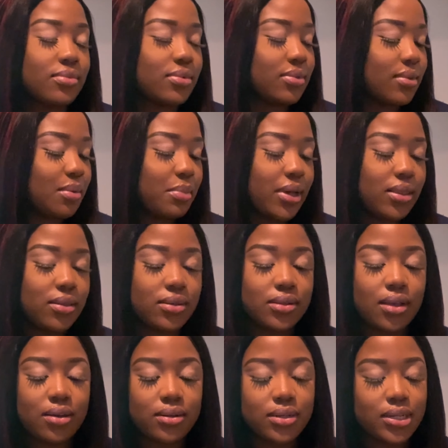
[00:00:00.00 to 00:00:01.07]
Am I this
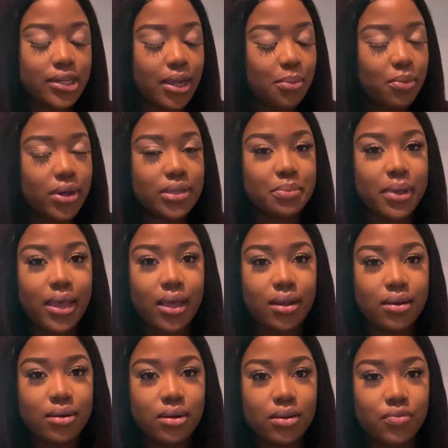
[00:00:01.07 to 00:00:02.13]
out of shape? Why is my
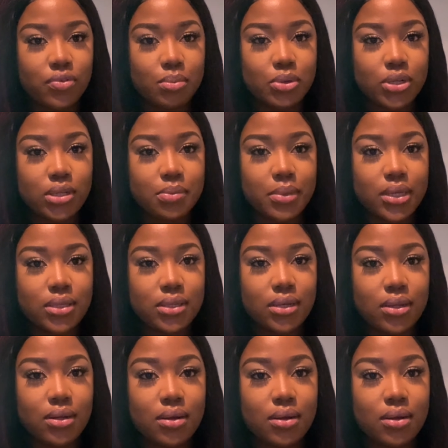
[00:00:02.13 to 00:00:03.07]
hand hurting from just mixing?